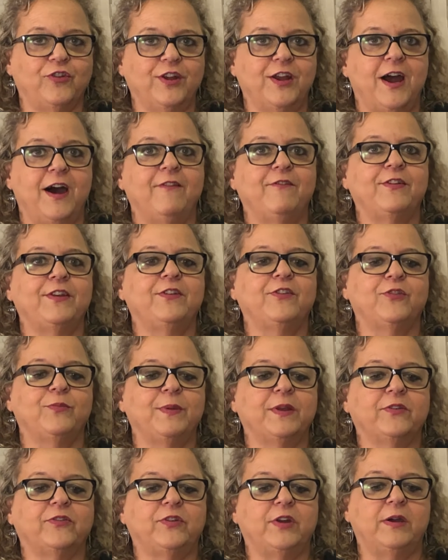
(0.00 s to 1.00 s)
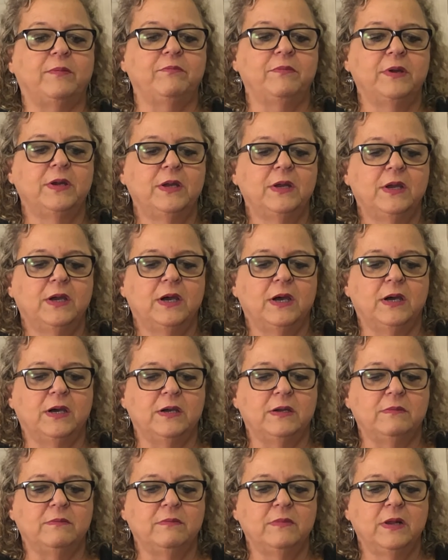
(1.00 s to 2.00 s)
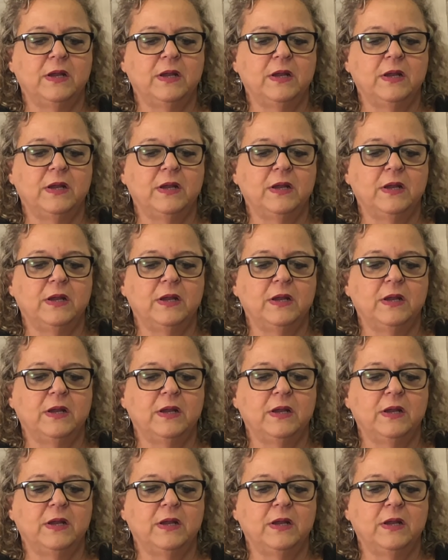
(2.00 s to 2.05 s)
and confidence mixed up. I